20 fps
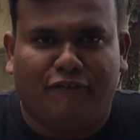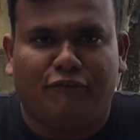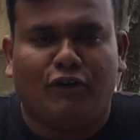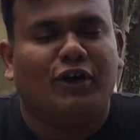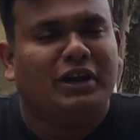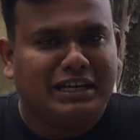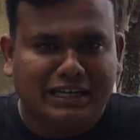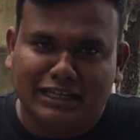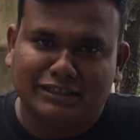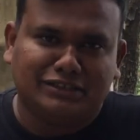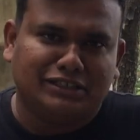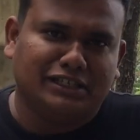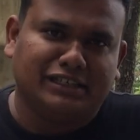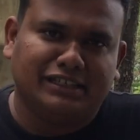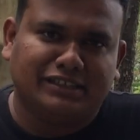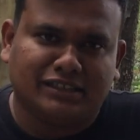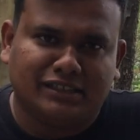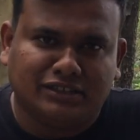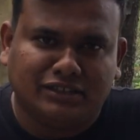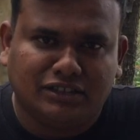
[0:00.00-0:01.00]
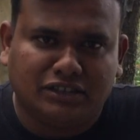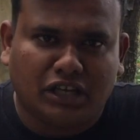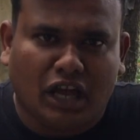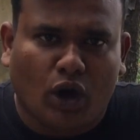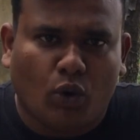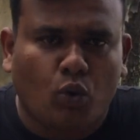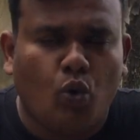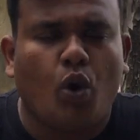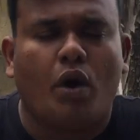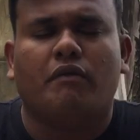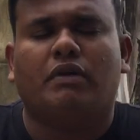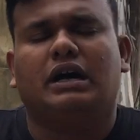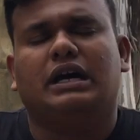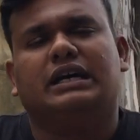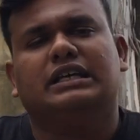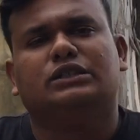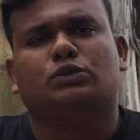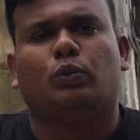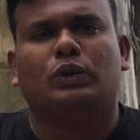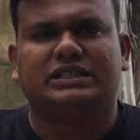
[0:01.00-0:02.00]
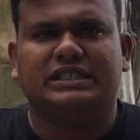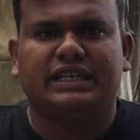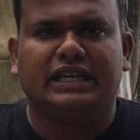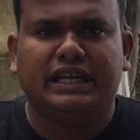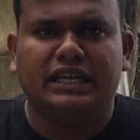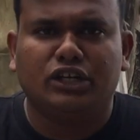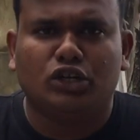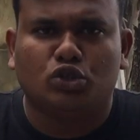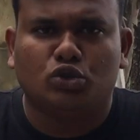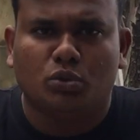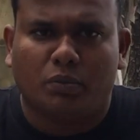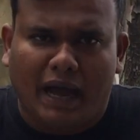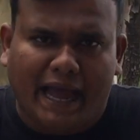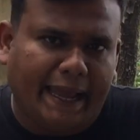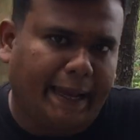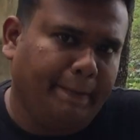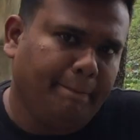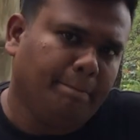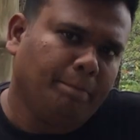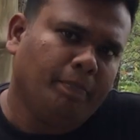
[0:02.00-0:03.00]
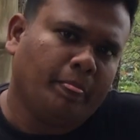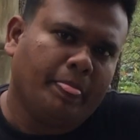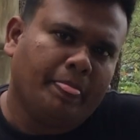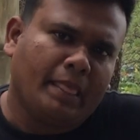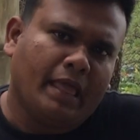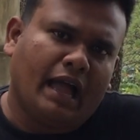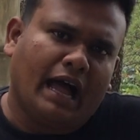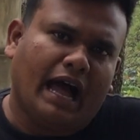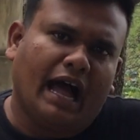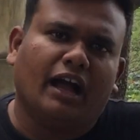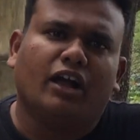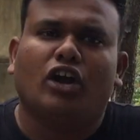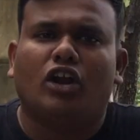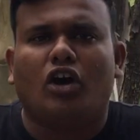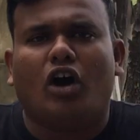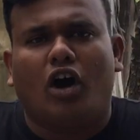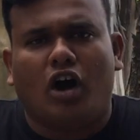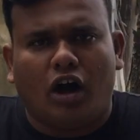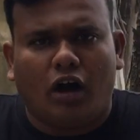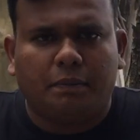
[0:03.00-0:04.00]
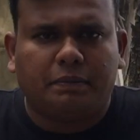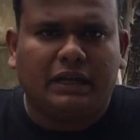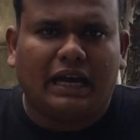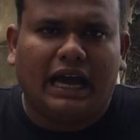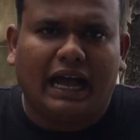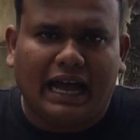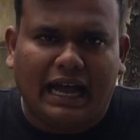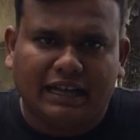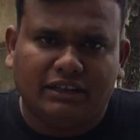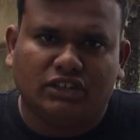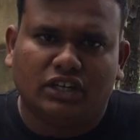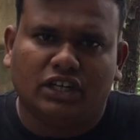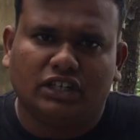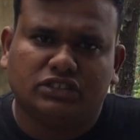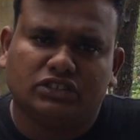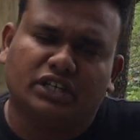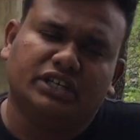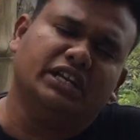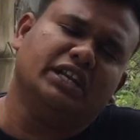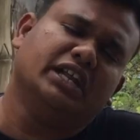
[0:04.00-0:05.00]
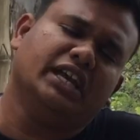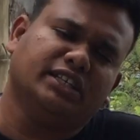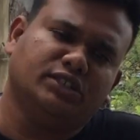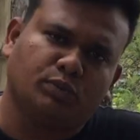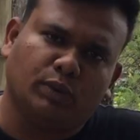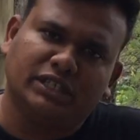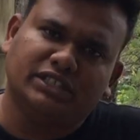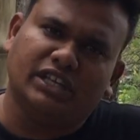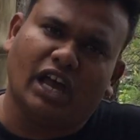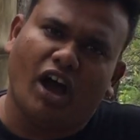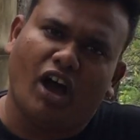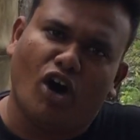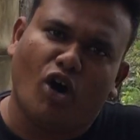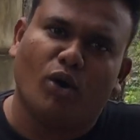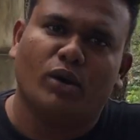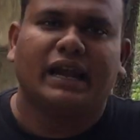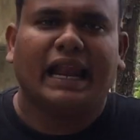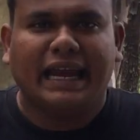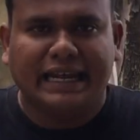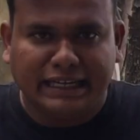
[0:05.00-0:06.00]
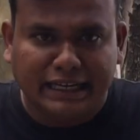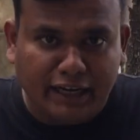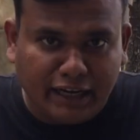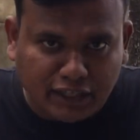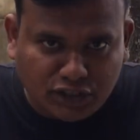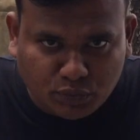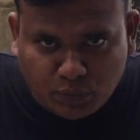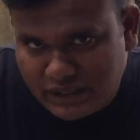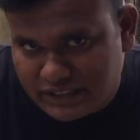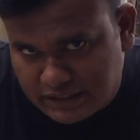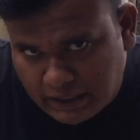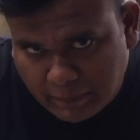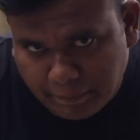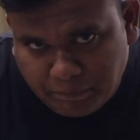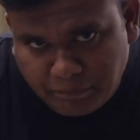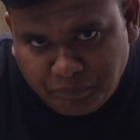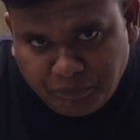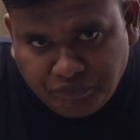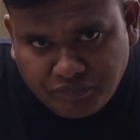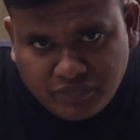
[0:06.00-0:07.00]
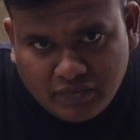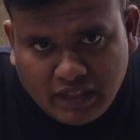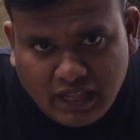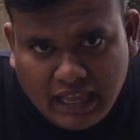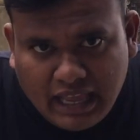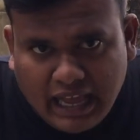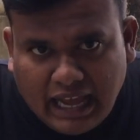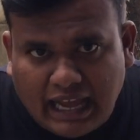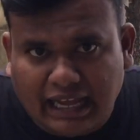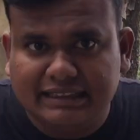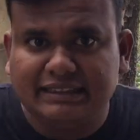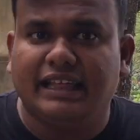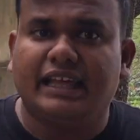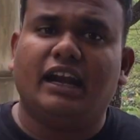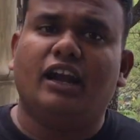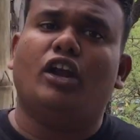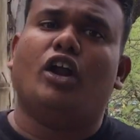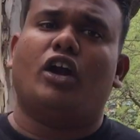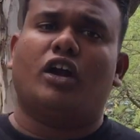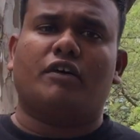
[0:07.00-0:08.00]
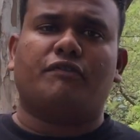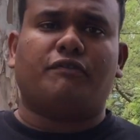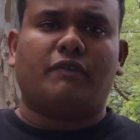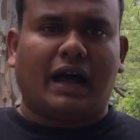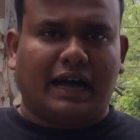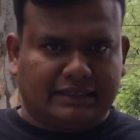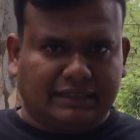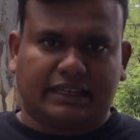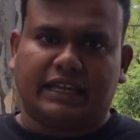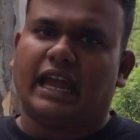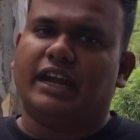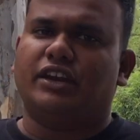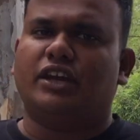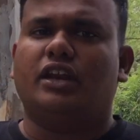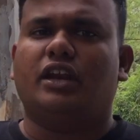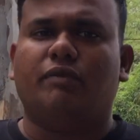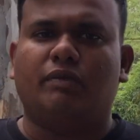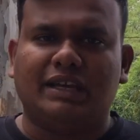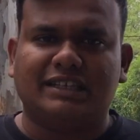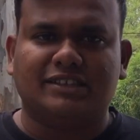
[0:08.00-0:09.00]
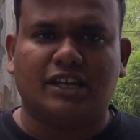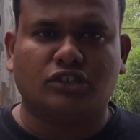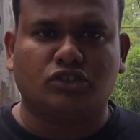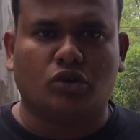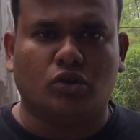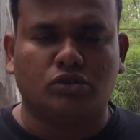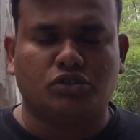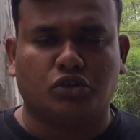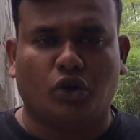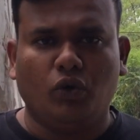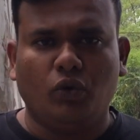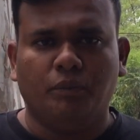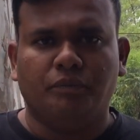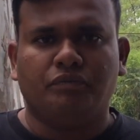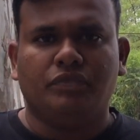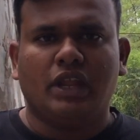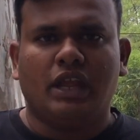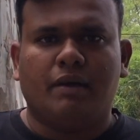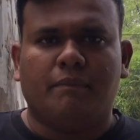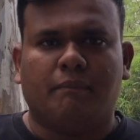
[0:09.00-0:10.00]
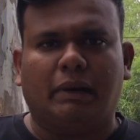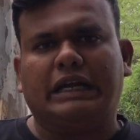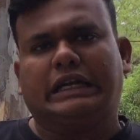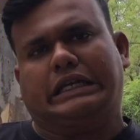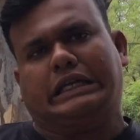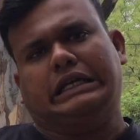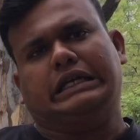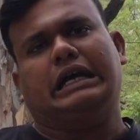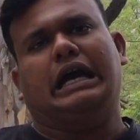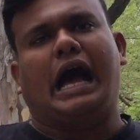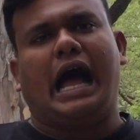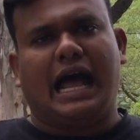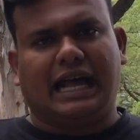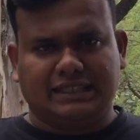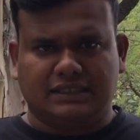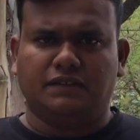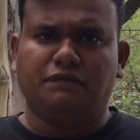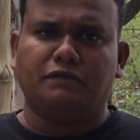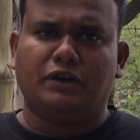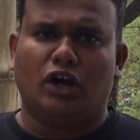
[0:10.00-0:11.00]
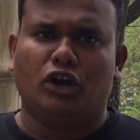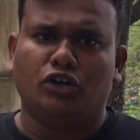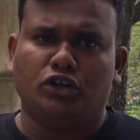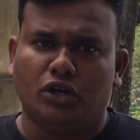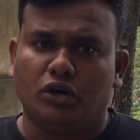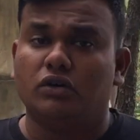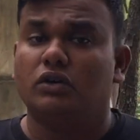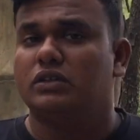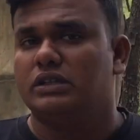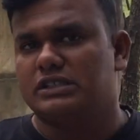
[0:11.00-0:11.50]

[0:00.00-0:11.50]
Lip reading: for Indian citizens whoever is visiting to Dubai are gonna opt either 30 days visa or 90 days visa. And there are a lot of other category visas also, but as of now, due to